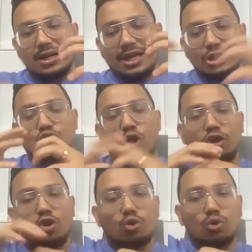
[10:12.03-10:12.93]
does
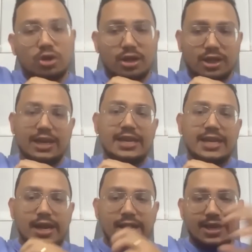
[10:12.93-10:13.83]
not grow
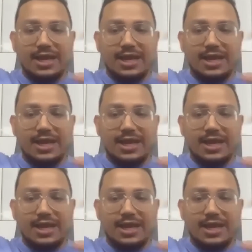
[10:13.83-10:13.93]
linearly.